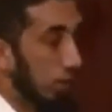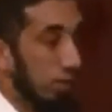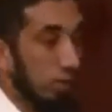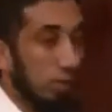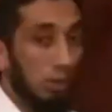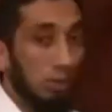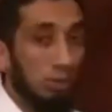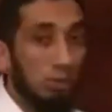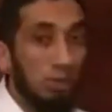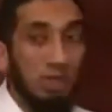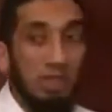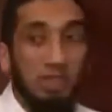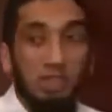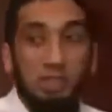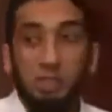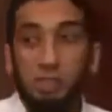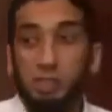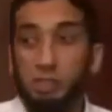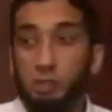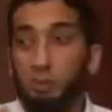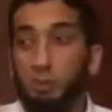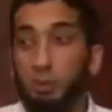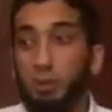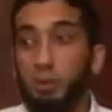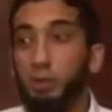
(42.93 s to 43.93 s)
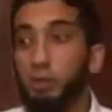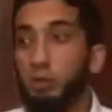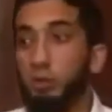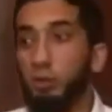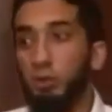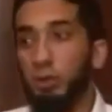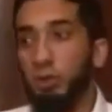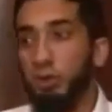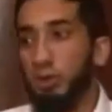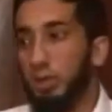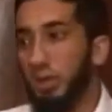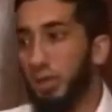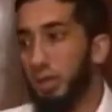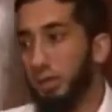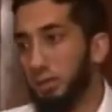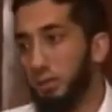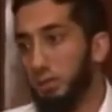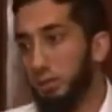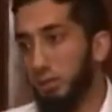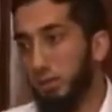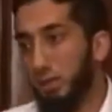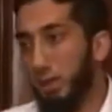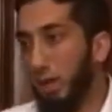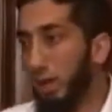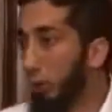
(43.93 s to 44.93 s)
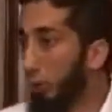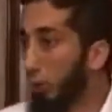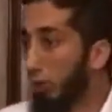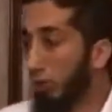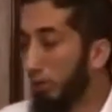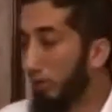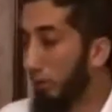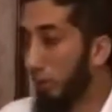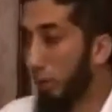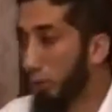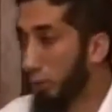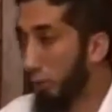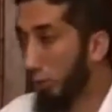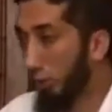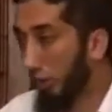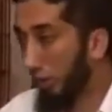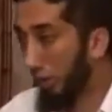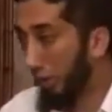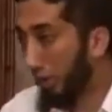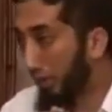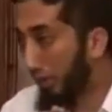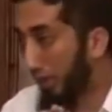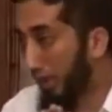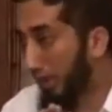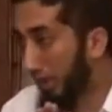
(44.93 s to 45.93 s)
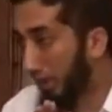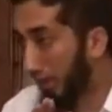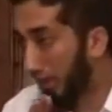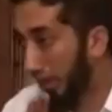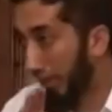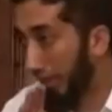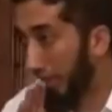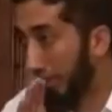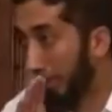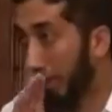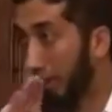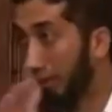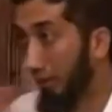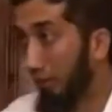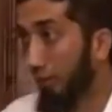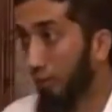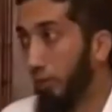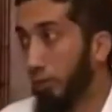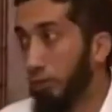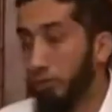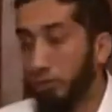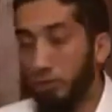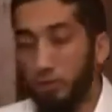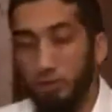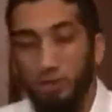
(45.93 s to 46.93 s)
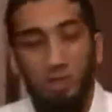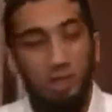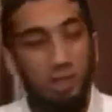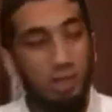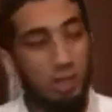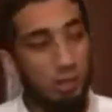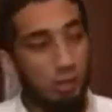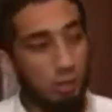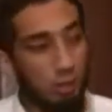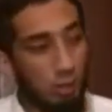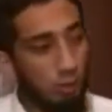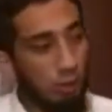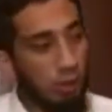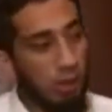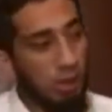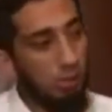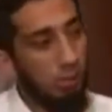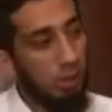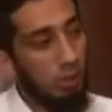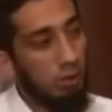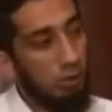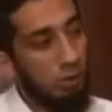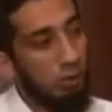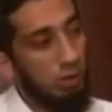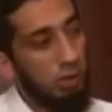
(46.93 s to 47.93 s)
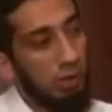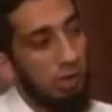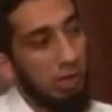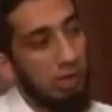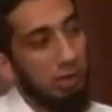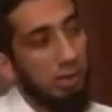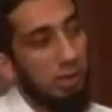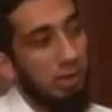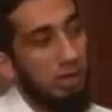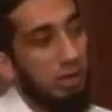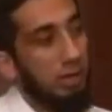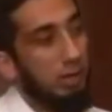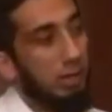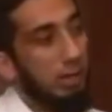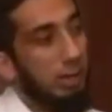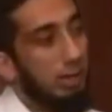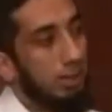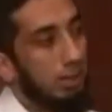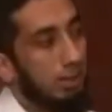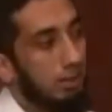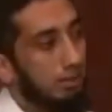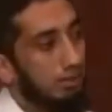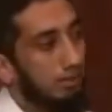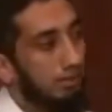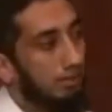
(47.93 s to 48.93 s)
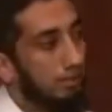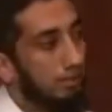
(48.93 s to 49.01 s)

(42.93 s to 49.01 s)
Oh, it's a religious, spiritual text. I don't even want you to think about it like that first. You know what I want you to think about it like?